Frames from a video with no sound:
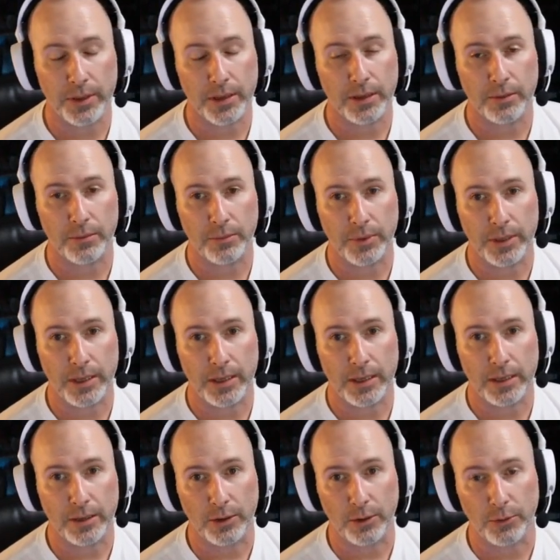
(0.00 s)
a
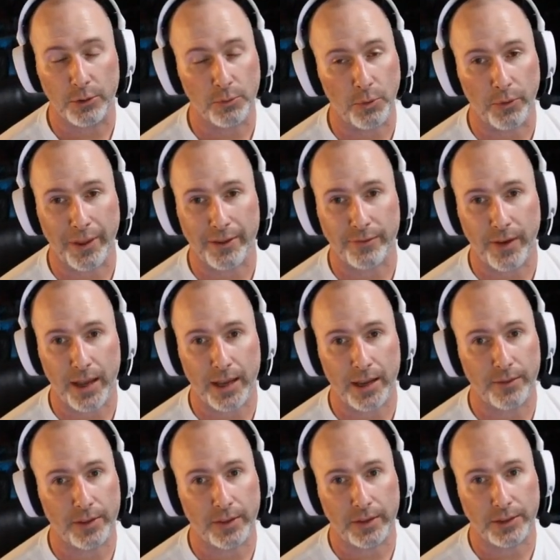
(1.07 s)
you roll that 5 and